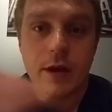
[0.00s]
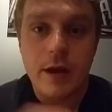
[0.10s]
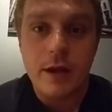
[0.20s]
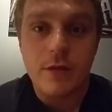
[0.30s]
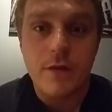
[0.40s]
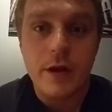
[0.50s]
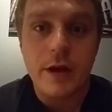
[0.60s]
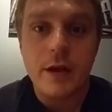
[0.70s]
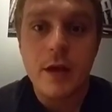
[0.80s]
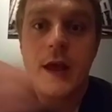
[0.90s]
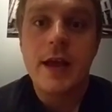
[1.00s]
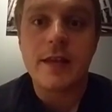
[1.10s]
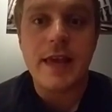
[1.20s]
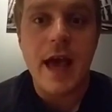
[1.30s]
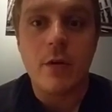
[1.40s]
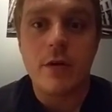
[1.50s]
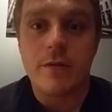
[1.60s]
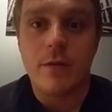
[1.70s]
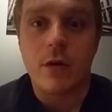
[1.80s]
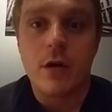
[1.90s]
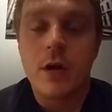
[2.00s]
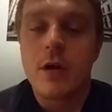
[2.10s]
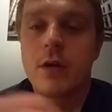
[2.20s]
NIH funding is accounted for.